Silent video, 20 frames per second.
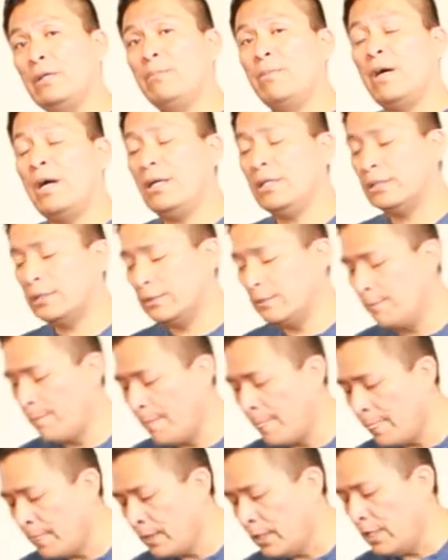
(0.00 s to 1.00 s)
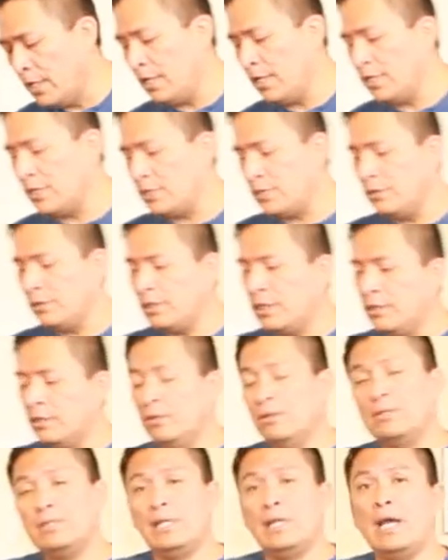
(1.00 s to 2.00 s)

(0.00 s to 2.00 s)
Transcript: the box is you can use